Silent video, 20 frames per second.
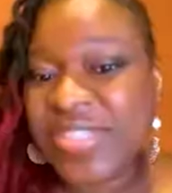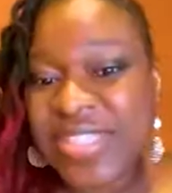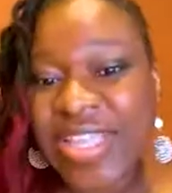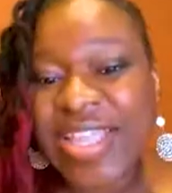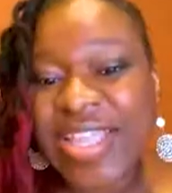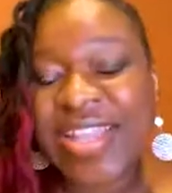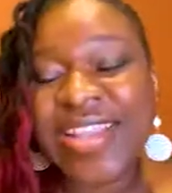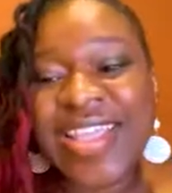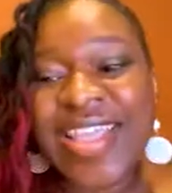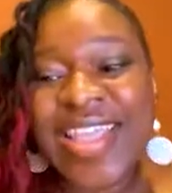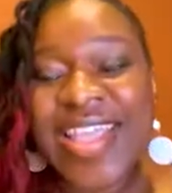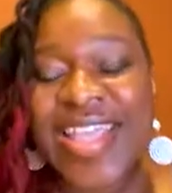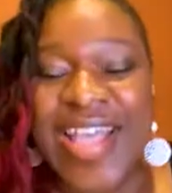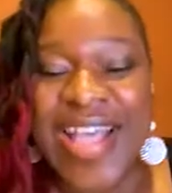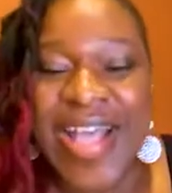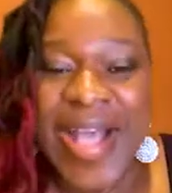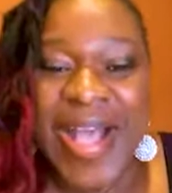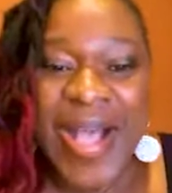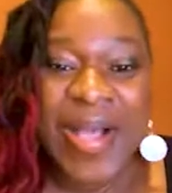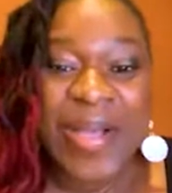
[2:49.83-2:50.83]
it.
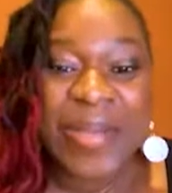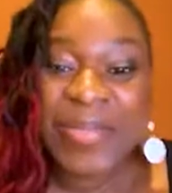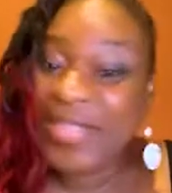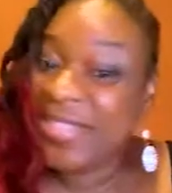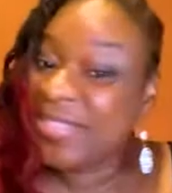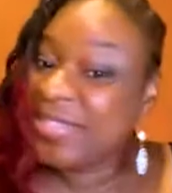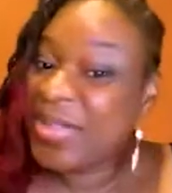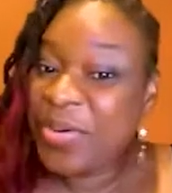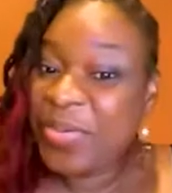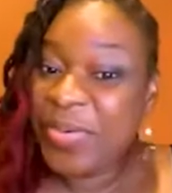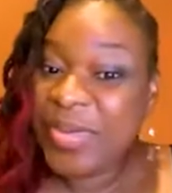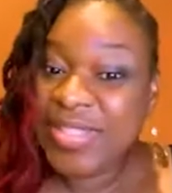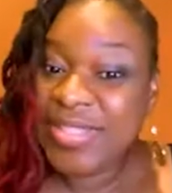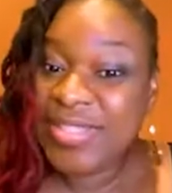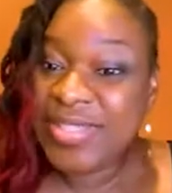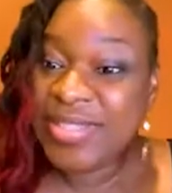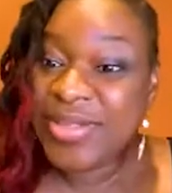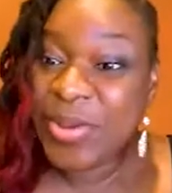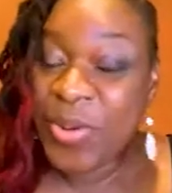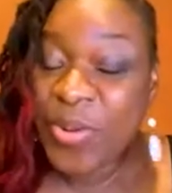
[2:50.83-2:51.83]
And so I went to
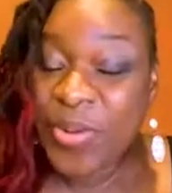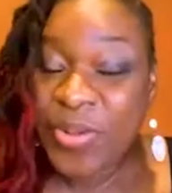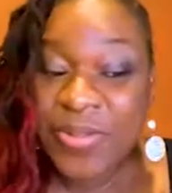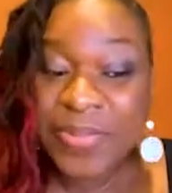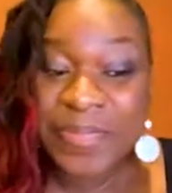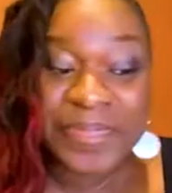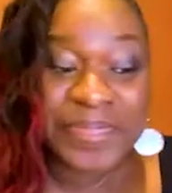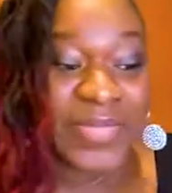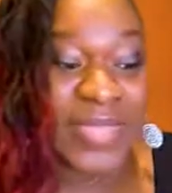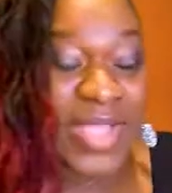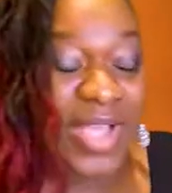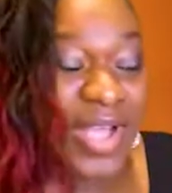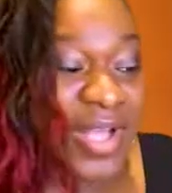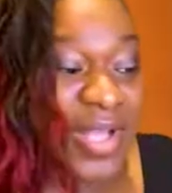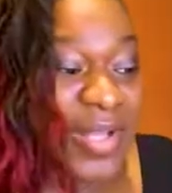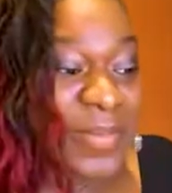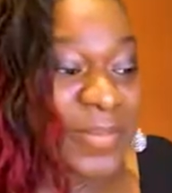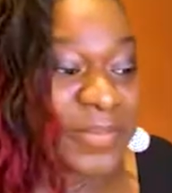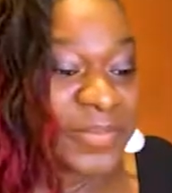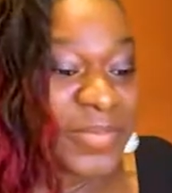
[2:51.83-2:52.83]
school.
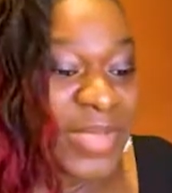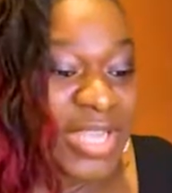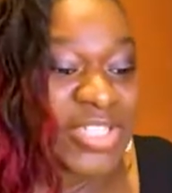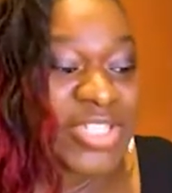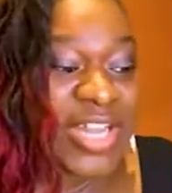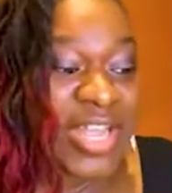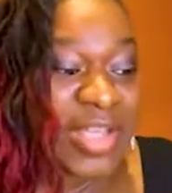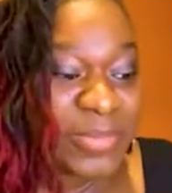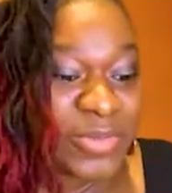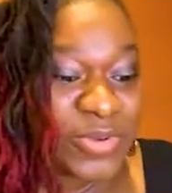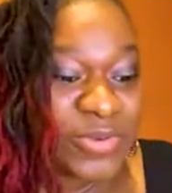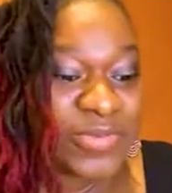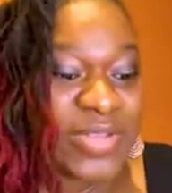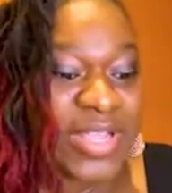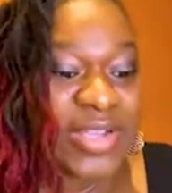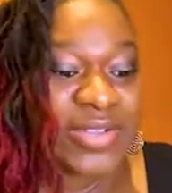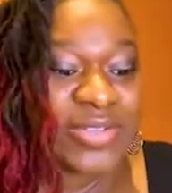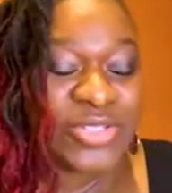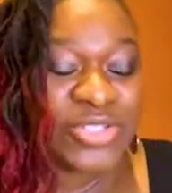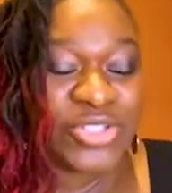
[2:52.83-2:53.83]
Actually, I moved
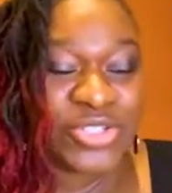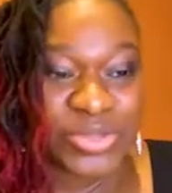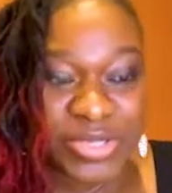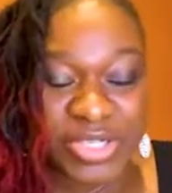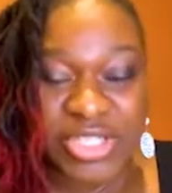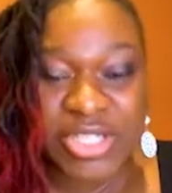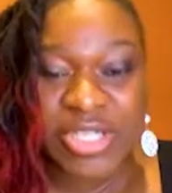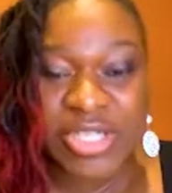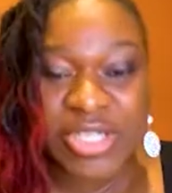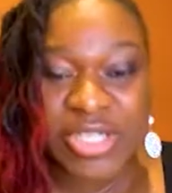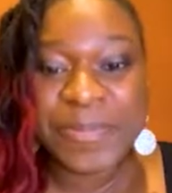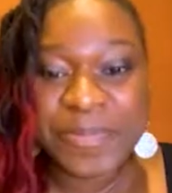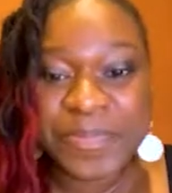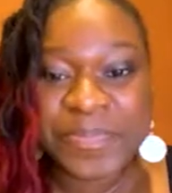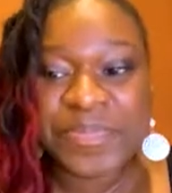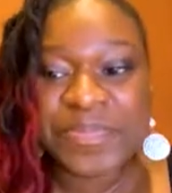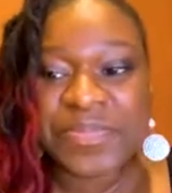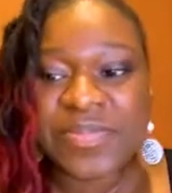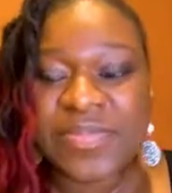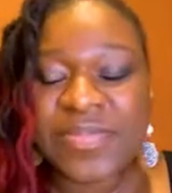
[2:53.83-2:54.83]
down to Georgia,
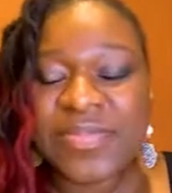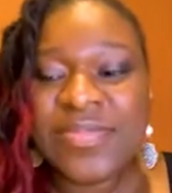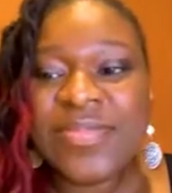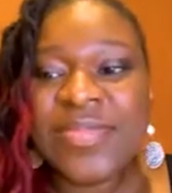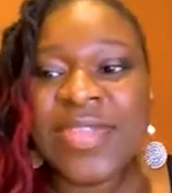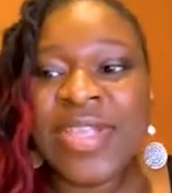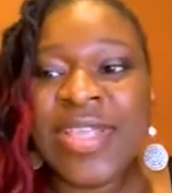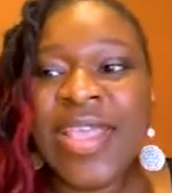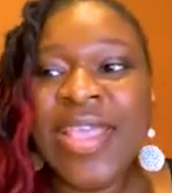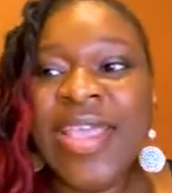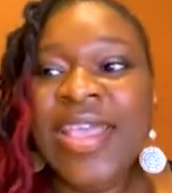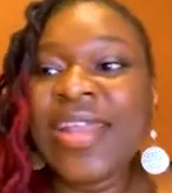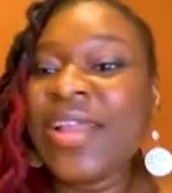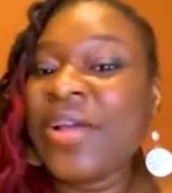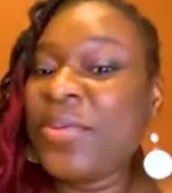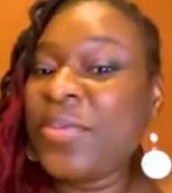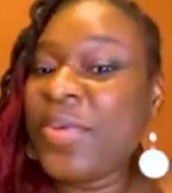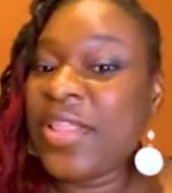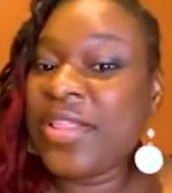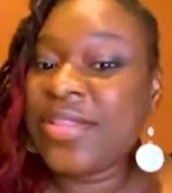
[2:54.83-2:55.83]
and I
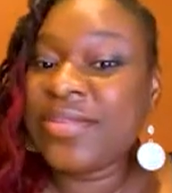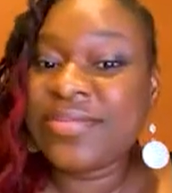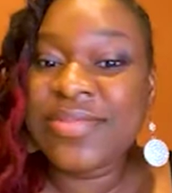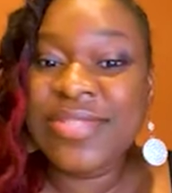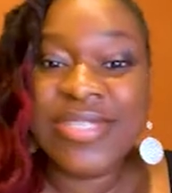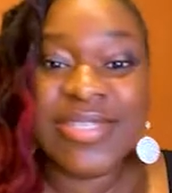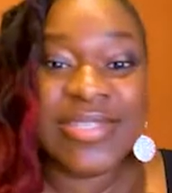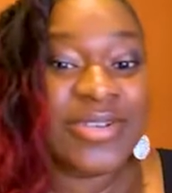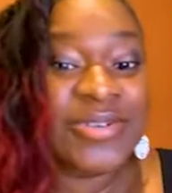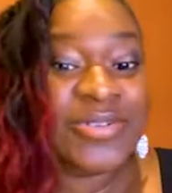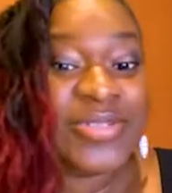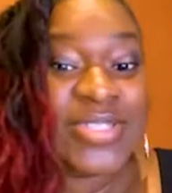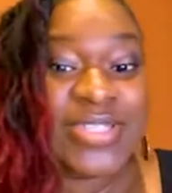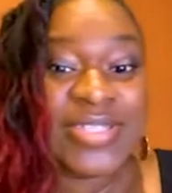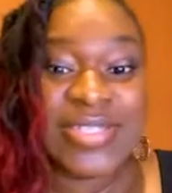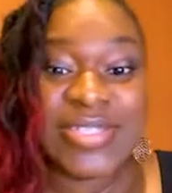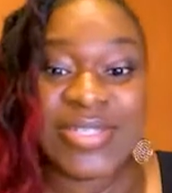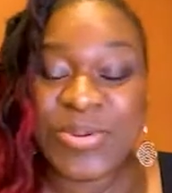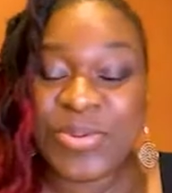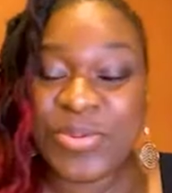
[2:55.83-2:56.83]
went to nursing
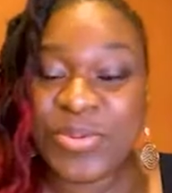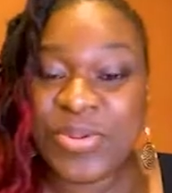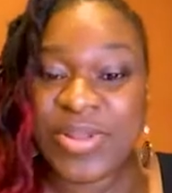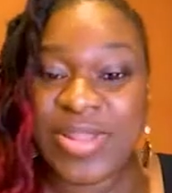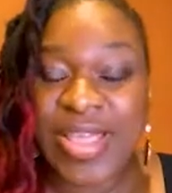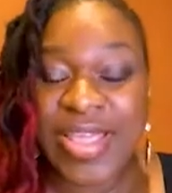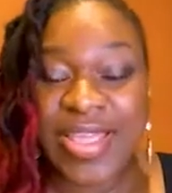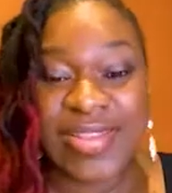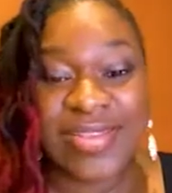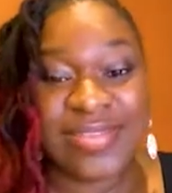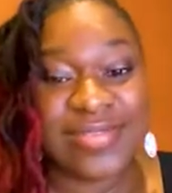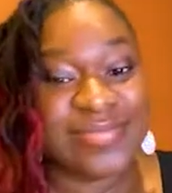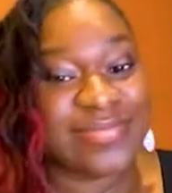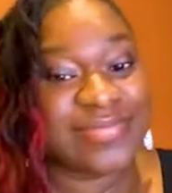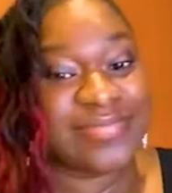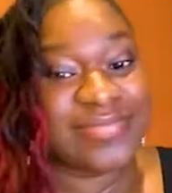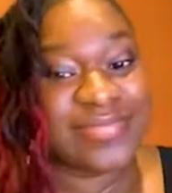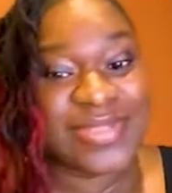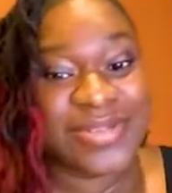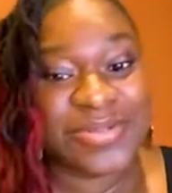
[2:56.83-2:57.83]
school, and
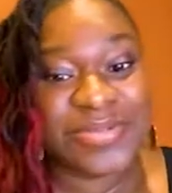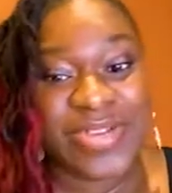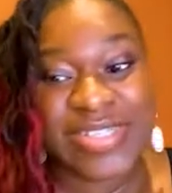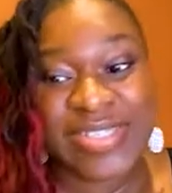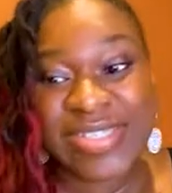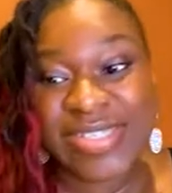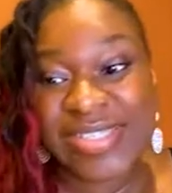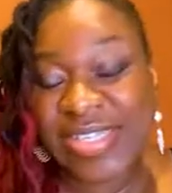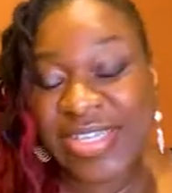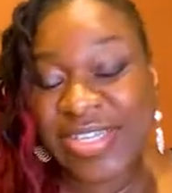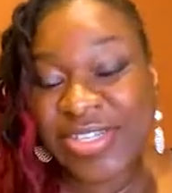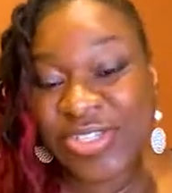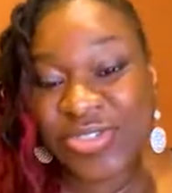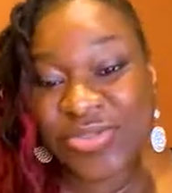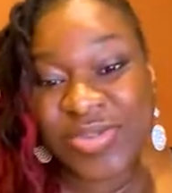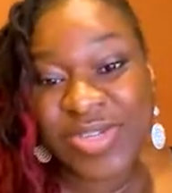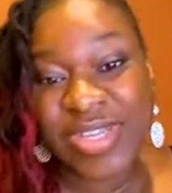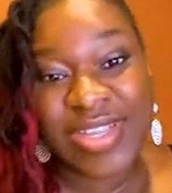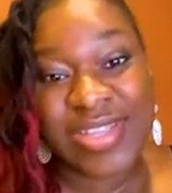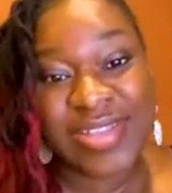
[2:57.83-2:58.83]
the rest is
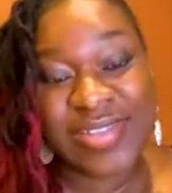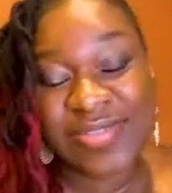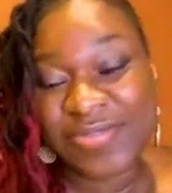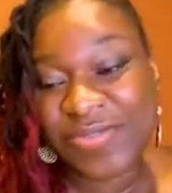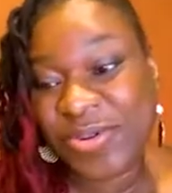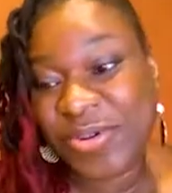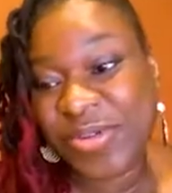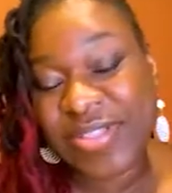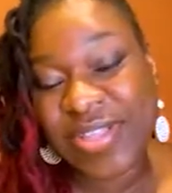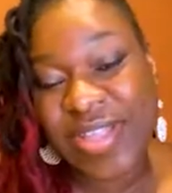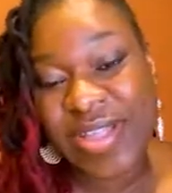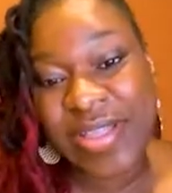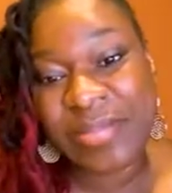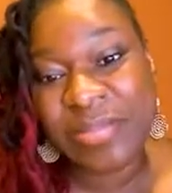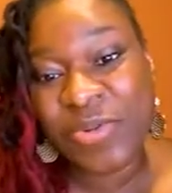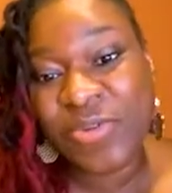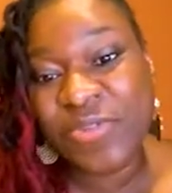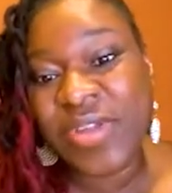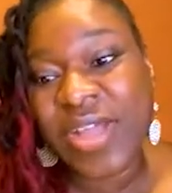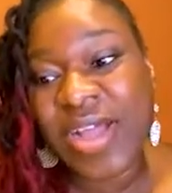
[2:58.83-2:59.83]
history. And of course, I
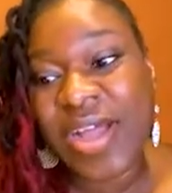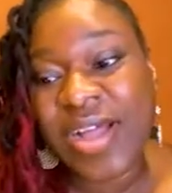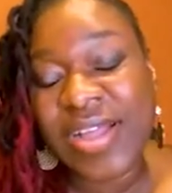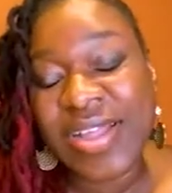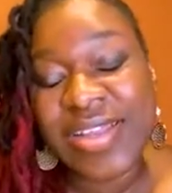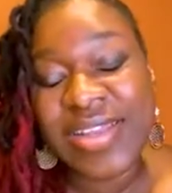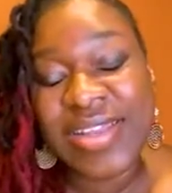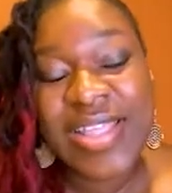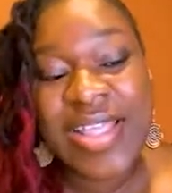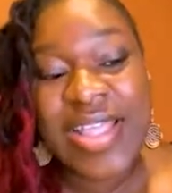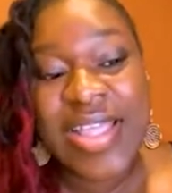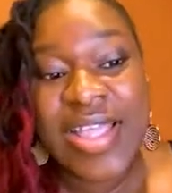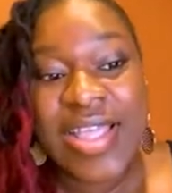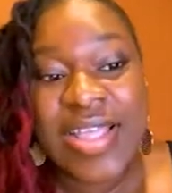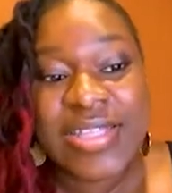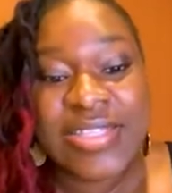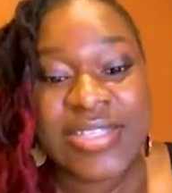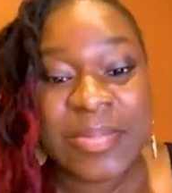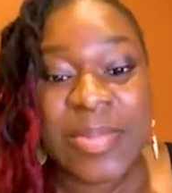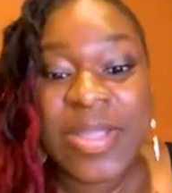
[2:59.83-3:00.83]
moved on
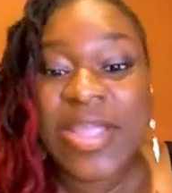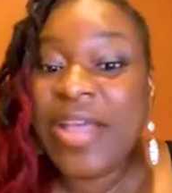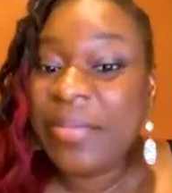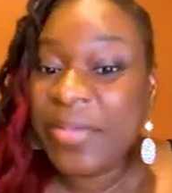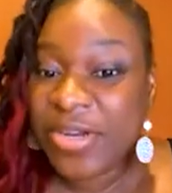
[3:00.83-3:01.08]
to becoming a